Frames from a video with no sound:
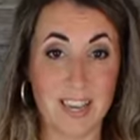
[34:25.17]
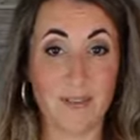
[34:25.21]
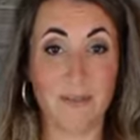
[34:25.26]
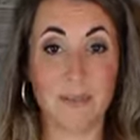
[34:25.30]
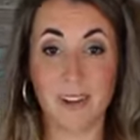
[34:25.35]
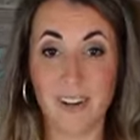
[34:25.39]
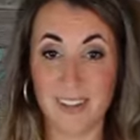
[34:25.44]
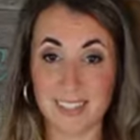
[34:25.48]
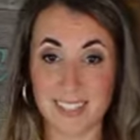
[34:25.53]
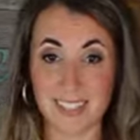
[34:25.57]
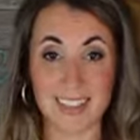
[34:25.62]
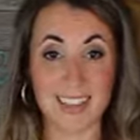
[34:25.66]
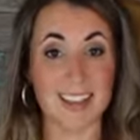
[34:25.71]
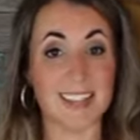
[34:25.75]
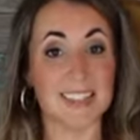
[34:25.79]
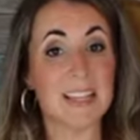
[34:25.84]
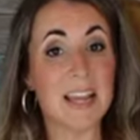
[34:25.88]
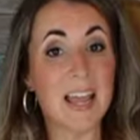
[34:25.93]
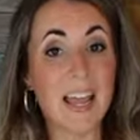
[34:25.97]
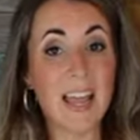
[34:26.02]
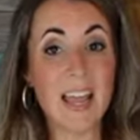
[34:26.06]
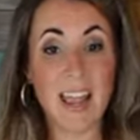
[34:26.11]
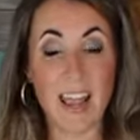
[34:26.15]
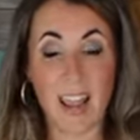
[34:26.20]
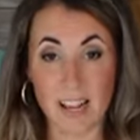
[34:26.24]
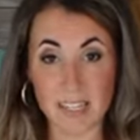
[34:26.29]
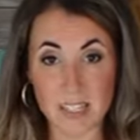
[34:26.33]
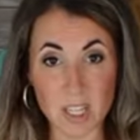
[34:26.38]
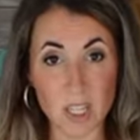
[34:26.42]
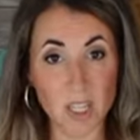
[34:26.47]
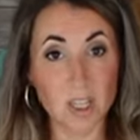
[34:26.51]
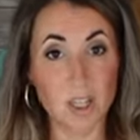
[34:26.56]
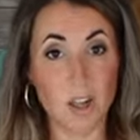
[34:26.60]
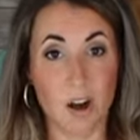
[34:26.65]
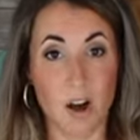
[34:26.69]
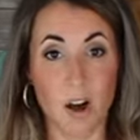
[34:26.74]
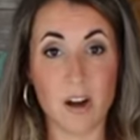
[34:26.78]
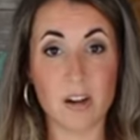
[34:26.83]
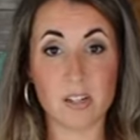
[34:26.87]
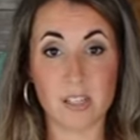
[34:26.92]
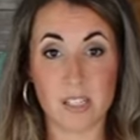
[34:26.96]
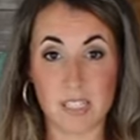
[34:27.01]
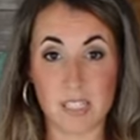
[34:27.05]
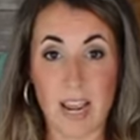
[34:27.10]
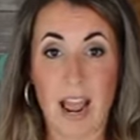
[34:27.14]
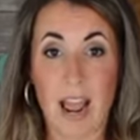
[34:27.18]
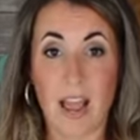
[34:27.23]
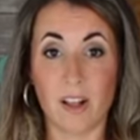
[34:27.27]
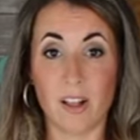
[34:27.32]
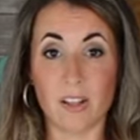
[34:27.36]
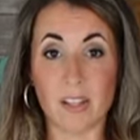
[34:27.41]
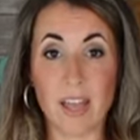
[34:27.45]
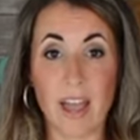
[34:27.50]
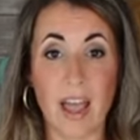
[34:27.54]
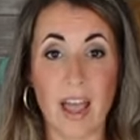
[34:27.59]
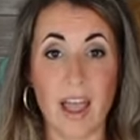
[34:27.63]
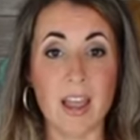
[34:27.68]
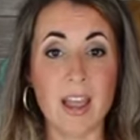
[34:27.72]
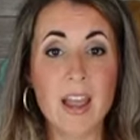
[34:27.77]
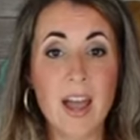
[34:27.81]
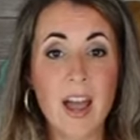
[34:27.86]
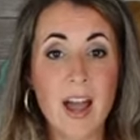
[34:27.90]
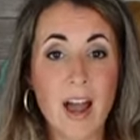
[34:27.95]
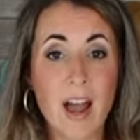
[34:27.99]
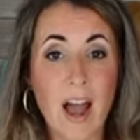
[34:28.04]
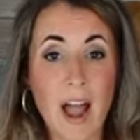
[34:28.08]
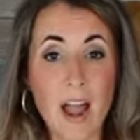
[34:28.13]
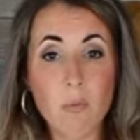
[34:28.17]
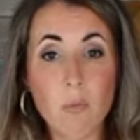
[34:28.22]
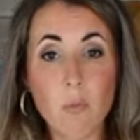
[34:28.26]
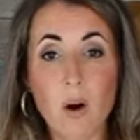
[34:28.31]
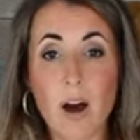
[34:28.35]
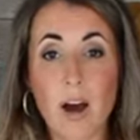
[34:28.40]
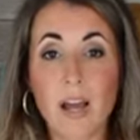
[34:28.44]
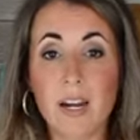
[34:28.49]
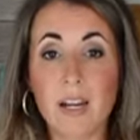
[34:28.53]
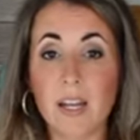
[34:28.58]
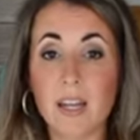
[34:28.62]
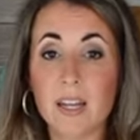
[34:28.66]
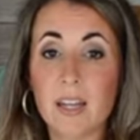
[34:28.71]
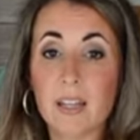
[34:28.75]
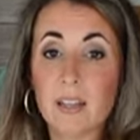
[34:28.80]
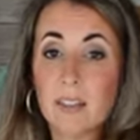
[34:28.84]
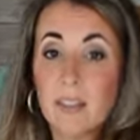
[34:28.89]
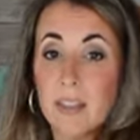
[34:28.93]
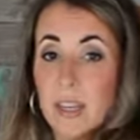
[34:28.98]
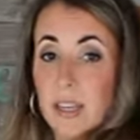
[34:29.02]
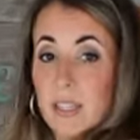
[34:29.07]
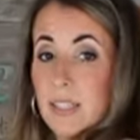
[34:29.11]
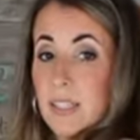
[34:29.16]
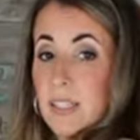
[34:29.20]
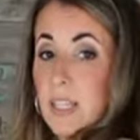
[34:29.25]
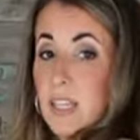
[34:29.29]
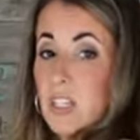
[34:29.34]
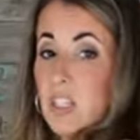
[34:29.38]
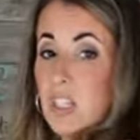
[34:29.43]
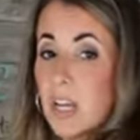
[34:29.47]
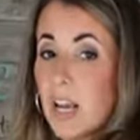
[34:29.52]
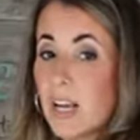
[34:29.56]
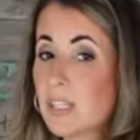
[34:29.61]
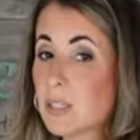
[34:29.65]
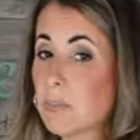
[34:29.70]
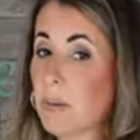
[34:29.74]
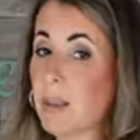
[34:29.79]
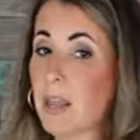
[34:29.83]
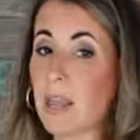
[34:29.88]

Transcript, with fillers: similar to this. It's a long style, okay? I wanted this to just be